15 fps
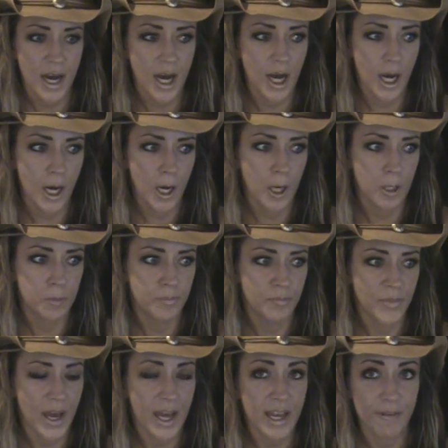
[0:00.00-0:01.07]

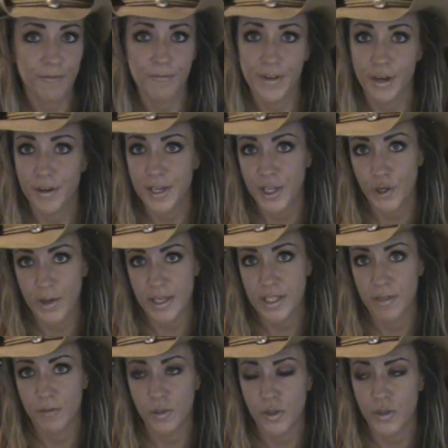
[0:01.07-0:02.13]
Um, I have very
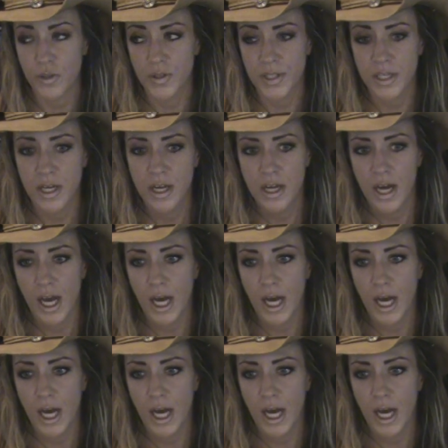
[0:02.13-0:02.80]
aggressive goals.